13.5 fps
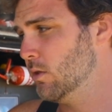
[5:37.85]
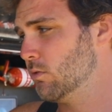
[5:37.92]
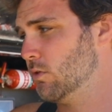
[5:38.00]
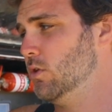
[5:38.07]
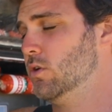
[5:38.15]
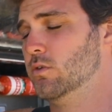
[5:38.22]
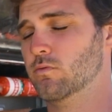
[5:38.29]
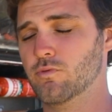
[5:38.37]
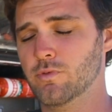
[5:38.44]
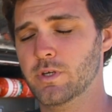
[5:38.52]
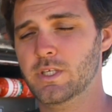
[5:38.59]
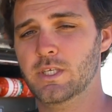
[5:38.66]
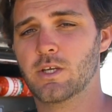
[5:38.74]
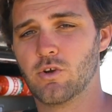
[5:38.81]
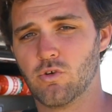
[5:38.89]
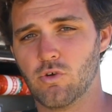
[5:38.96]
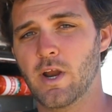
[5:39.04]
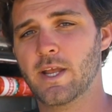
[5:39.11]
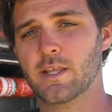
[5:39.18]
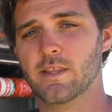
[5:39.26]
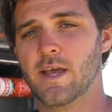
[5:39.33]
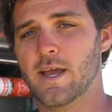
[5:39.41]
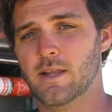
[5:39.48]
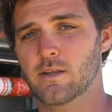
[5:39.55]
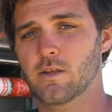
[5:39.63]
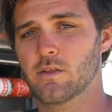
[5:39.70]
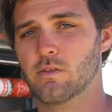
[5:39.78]
so you could really crank
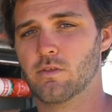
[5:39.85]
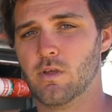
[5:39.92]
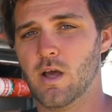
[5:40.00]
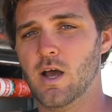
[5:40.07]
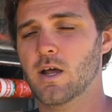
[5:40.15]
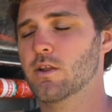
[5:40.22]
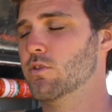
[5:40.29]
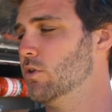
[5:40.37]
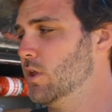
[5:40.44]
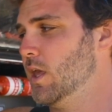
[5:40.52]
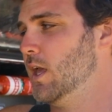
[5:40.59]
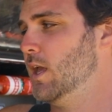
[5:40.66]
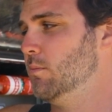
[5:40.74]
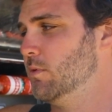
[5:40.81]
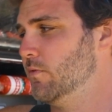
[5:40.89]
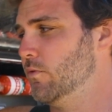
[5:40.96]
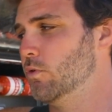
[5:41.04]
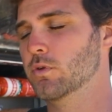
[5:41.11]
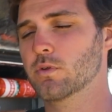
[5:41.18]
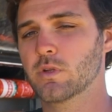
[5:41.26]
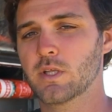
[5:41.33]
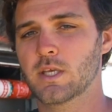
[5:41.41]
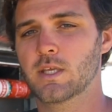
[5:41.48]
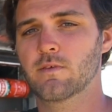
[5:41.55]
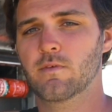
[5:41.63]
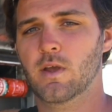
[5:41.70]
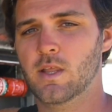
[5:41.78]
that as hard as you can before you leave,